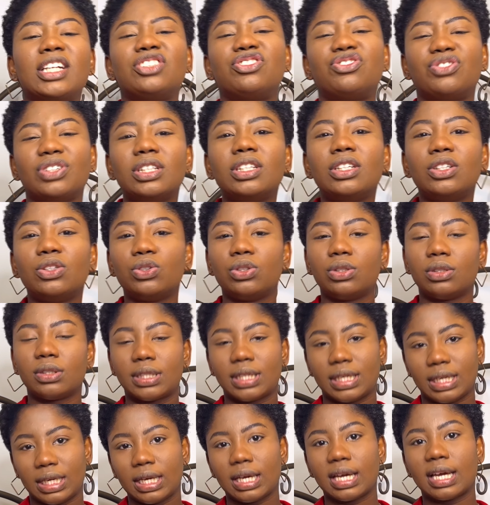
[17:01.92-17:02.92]
is really
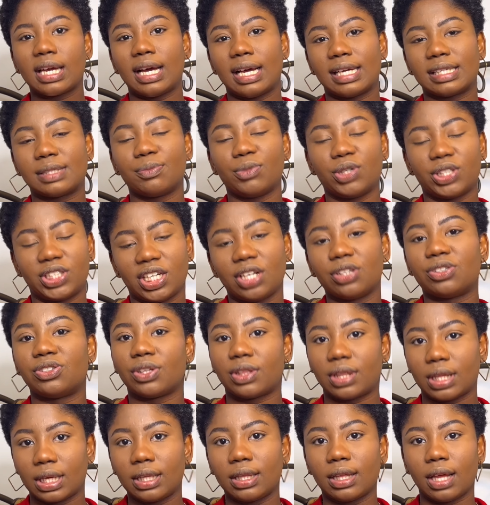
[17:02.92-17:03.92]
looking as much as you
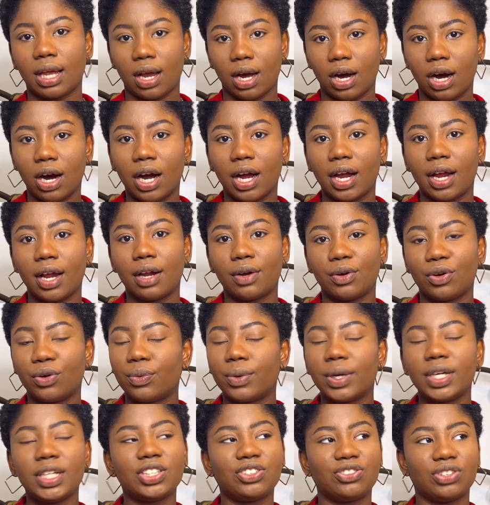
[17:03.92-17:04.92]
think they are no
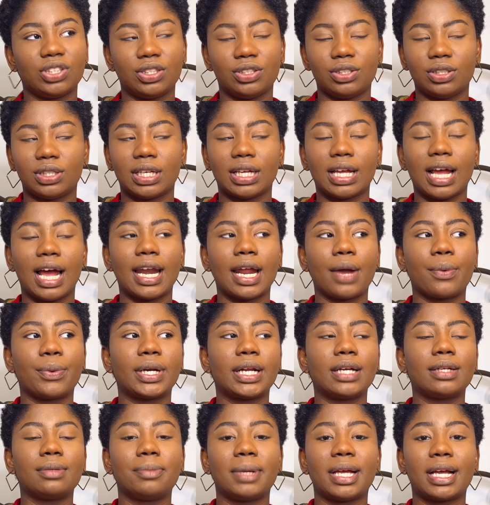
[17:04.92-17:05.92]
one is really looking and i
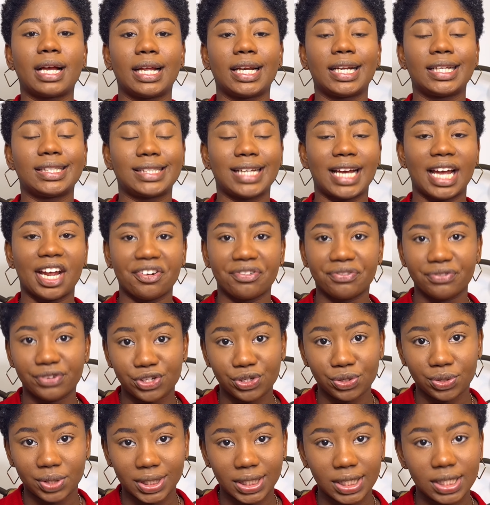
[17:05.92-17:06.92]
wanted to make an entire
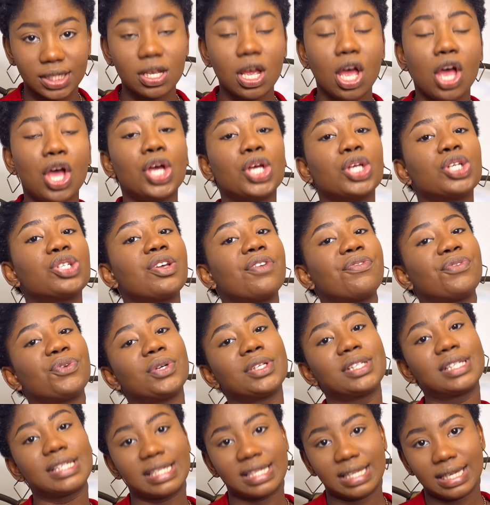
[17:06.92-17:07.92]
video on this so if you
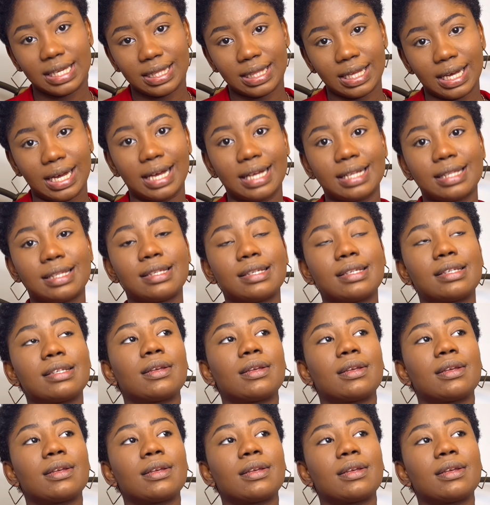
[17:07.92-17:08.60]
want to see that